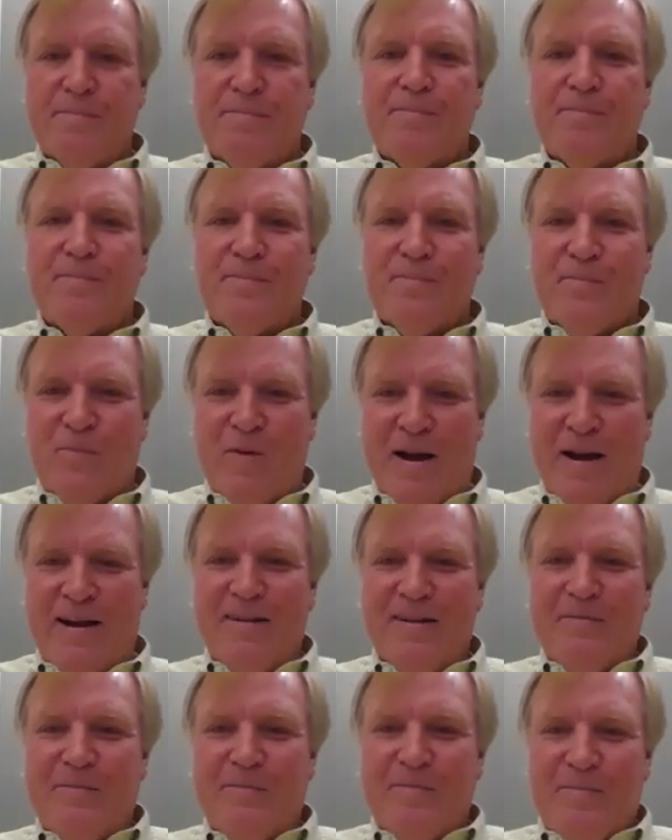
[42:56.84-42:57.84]
How do you
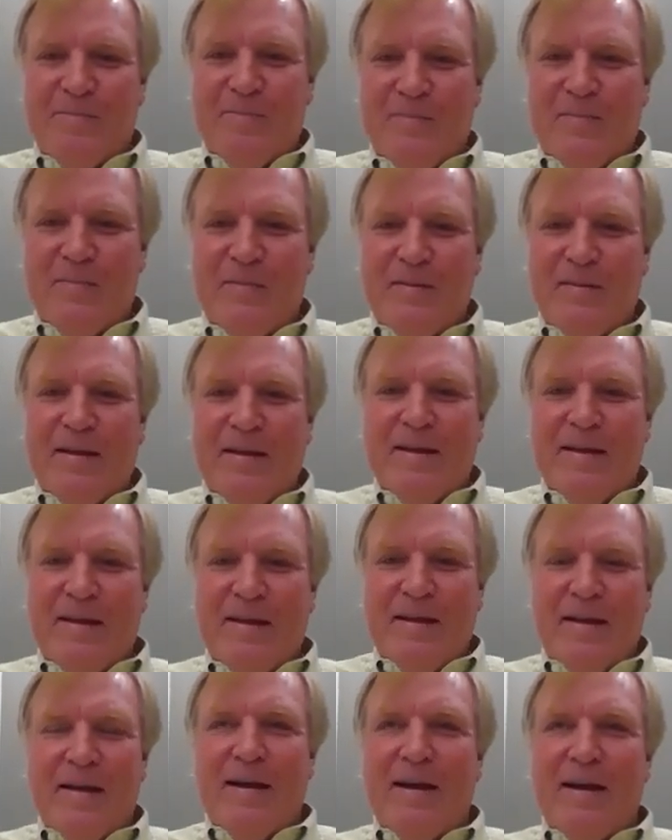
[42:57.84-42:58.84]
deal with
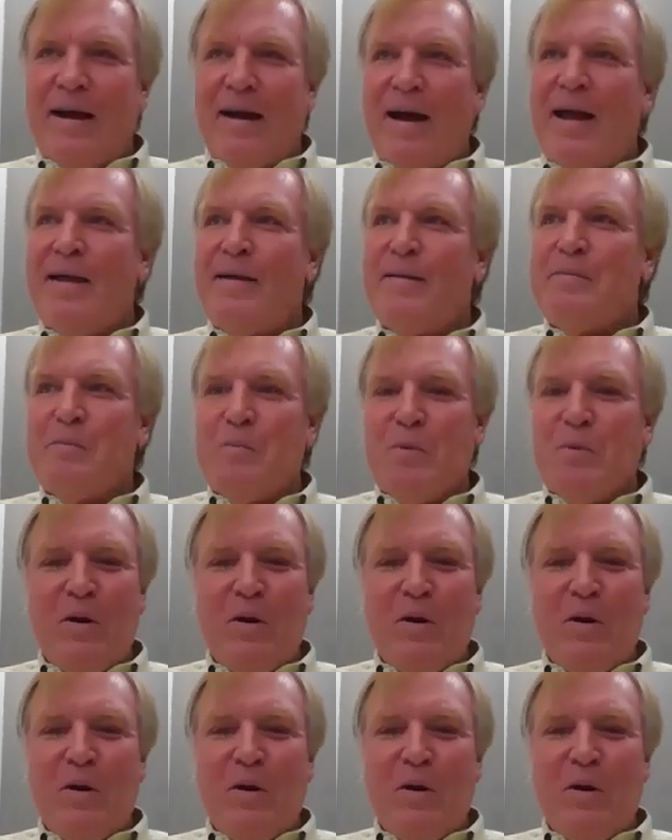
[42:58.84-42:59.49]
that? Because